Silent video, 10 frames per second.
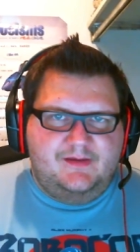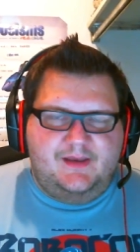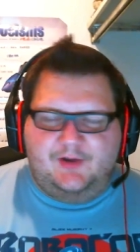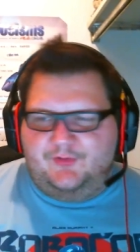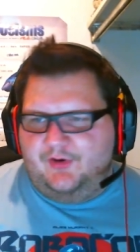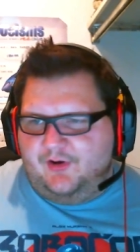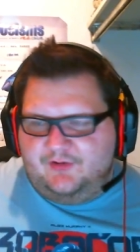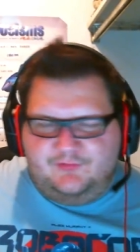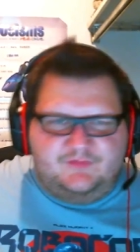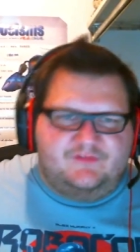Here you are.
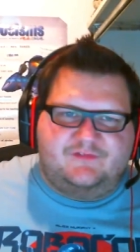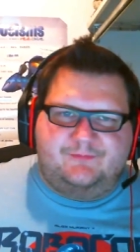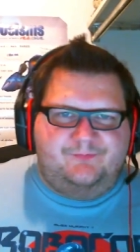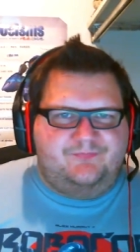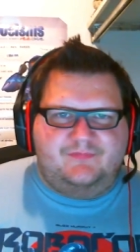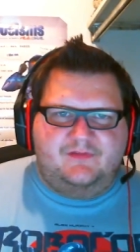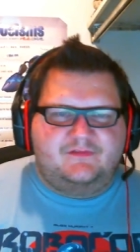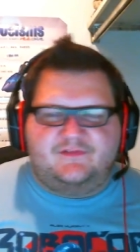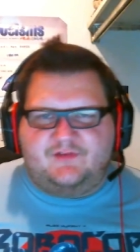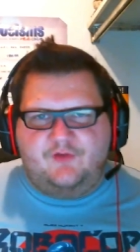You just,
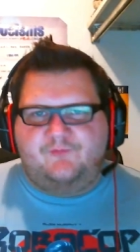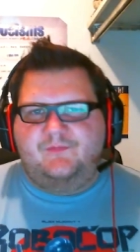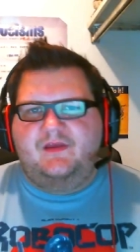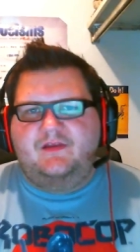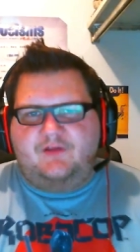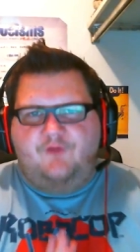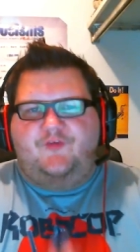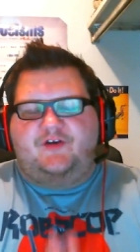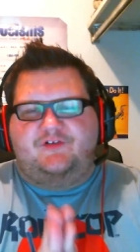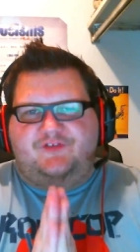just go, go
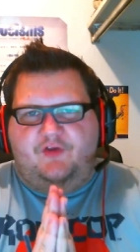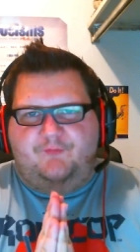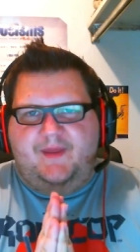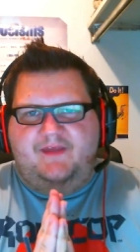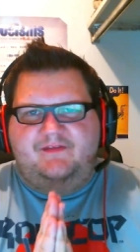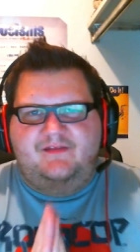fuck yourself, man.